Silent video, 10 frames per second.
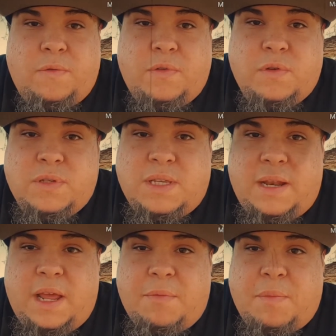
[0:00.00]
Reviews.
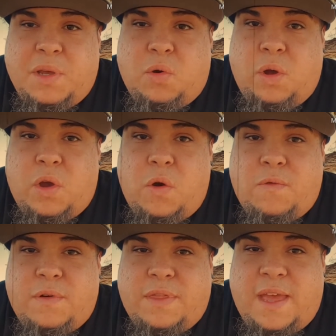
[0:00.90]
Today I'm going to be going
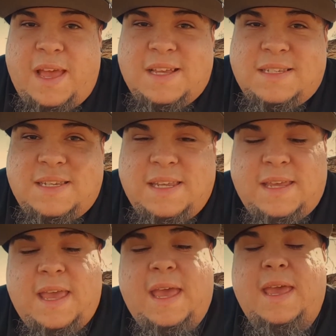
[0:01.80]
over the
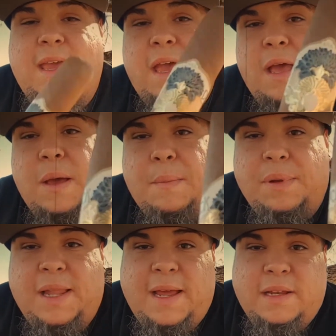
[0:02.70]
S.T.K
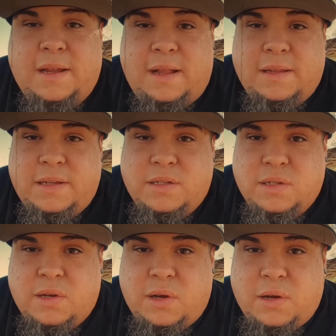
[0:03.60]
Black Dahlia
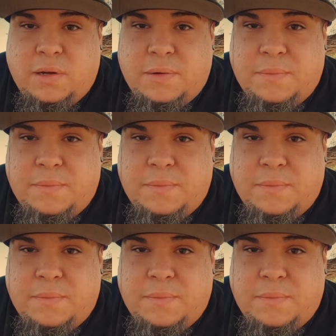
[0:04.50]
cigar.